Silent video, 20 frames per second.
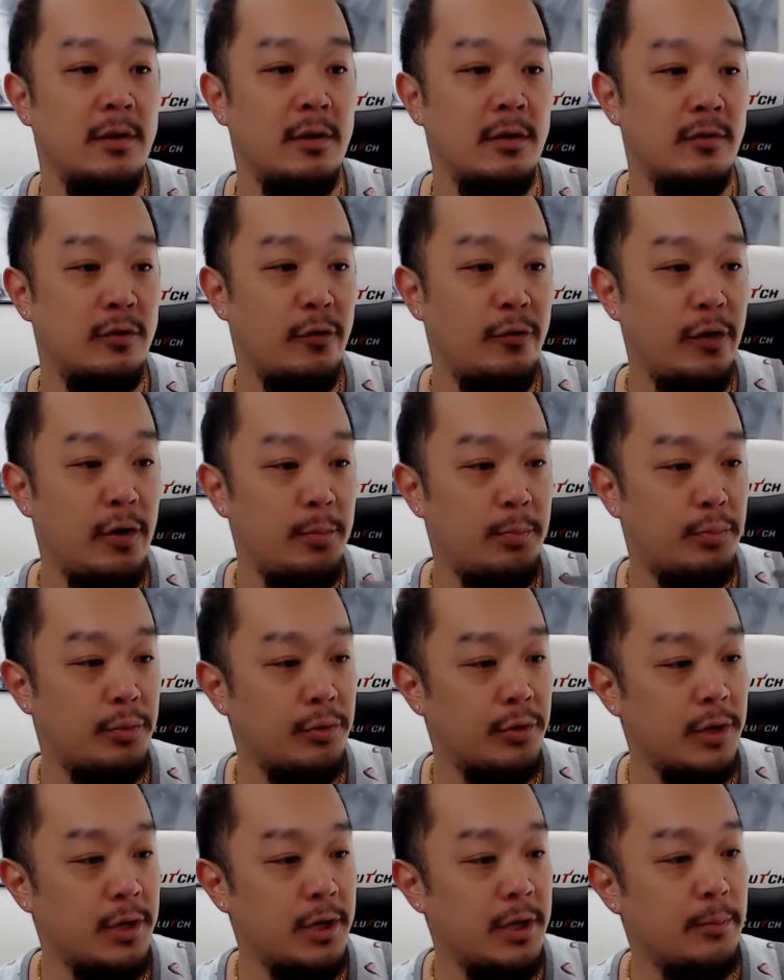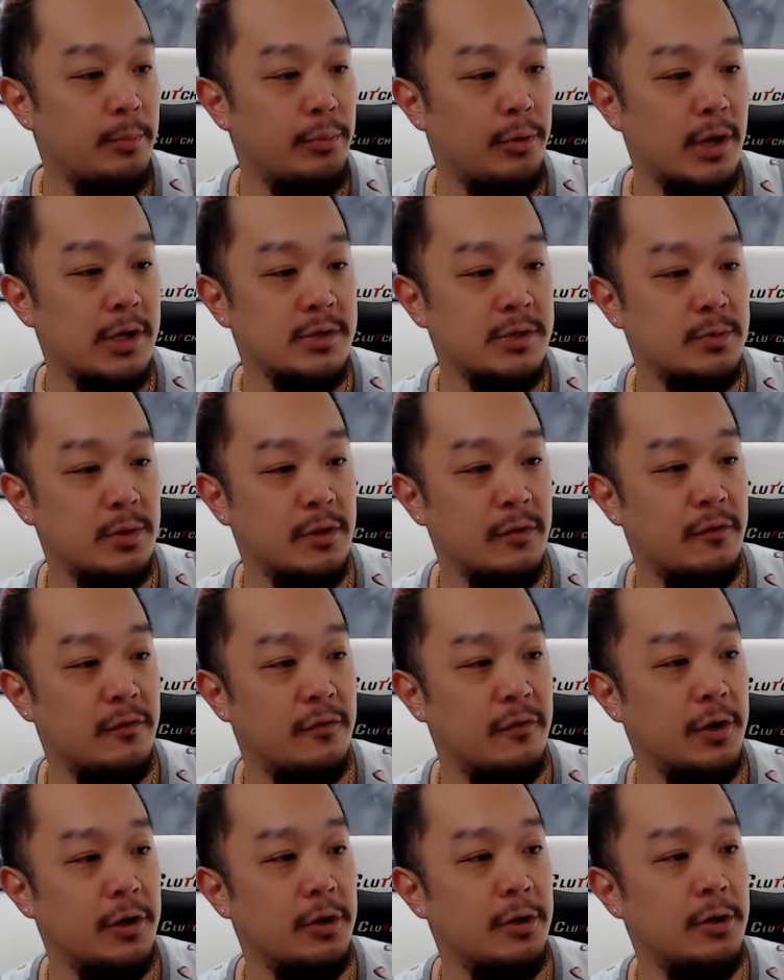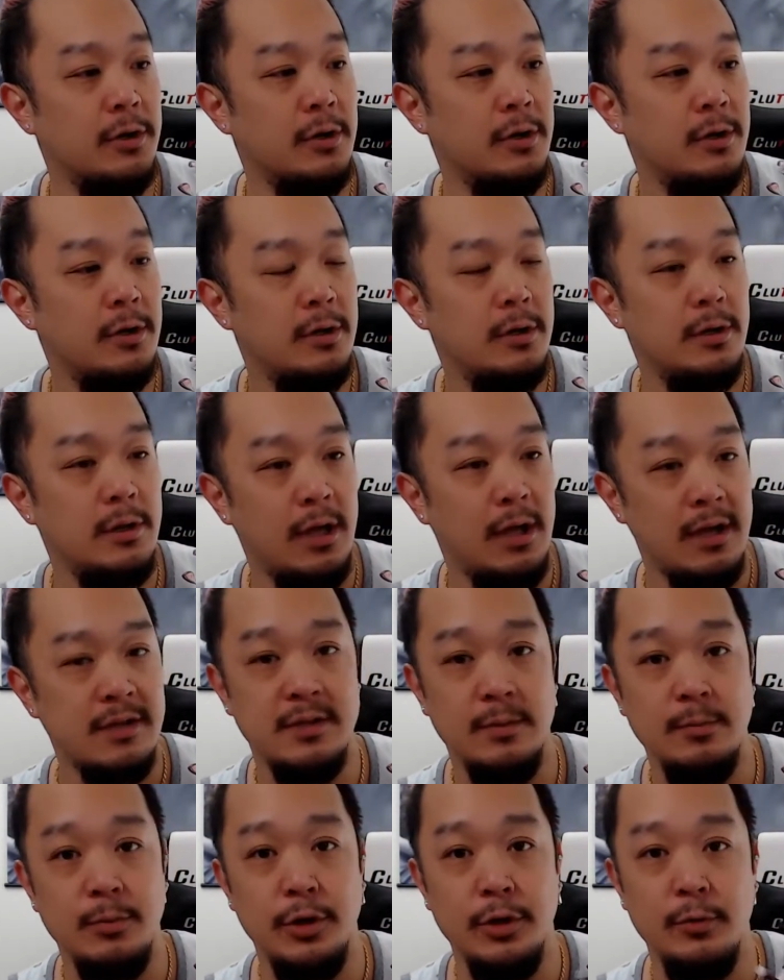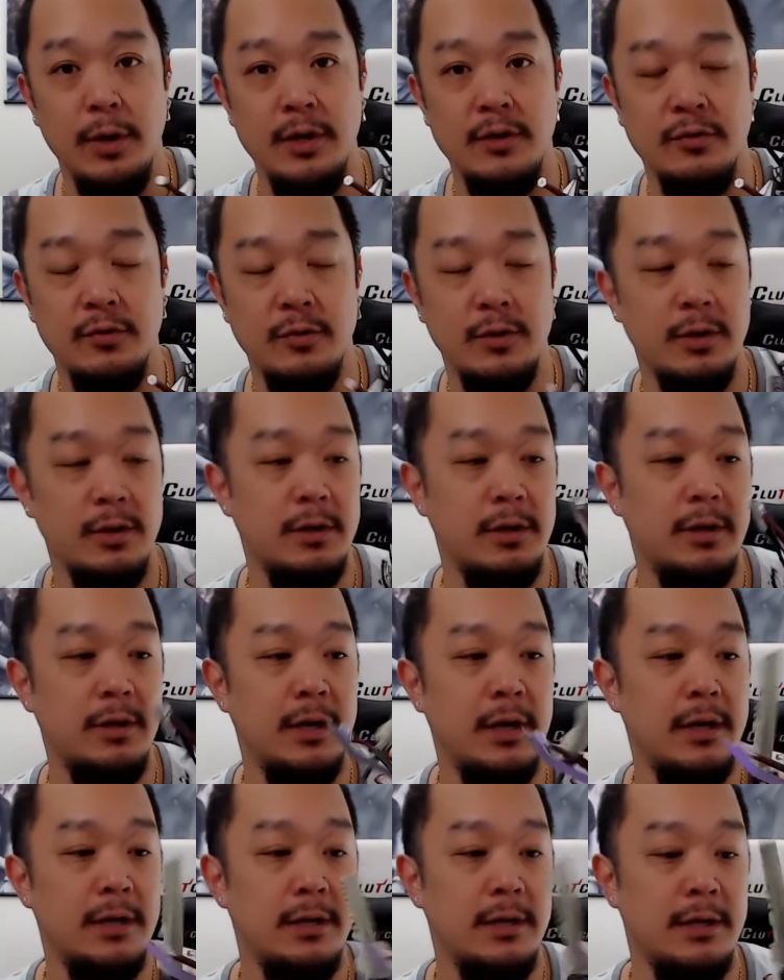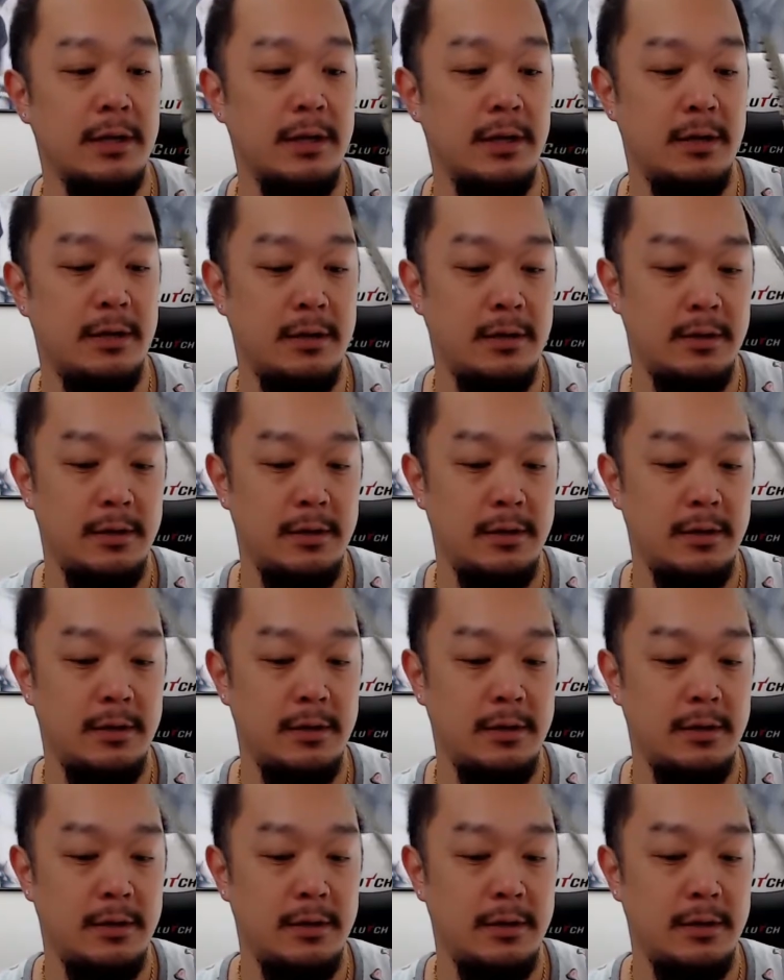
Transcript: So far pretty impressed with the figure. Has some good weight to it. Again, like